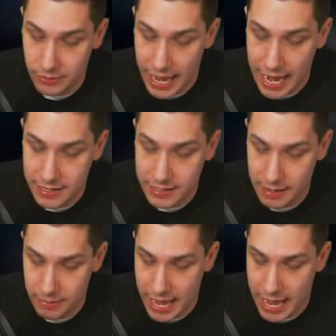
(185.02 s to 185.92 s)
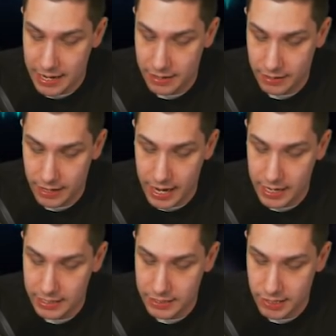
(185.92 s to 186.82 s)
Okay, not bad. All
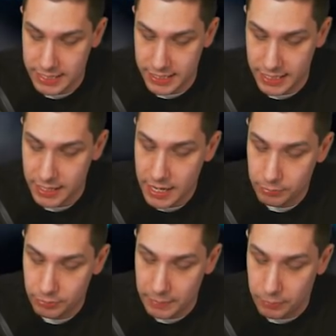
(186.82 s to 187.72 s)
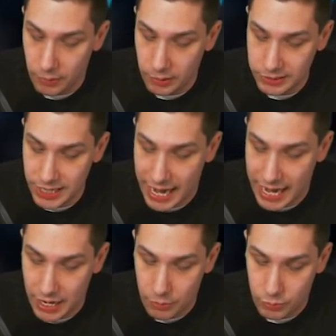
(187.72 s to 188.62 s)
right, interesting. Blake Bortles
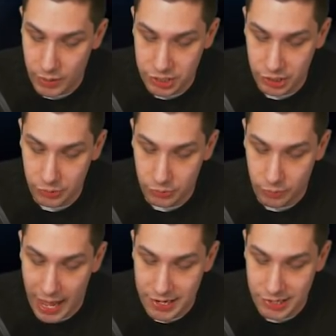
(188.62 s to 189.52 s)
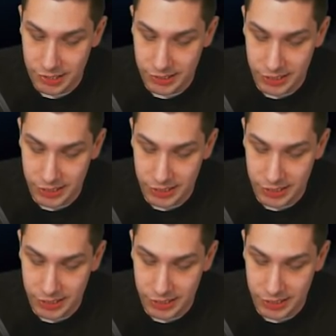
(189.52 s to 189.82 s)
and a Richard Rogers.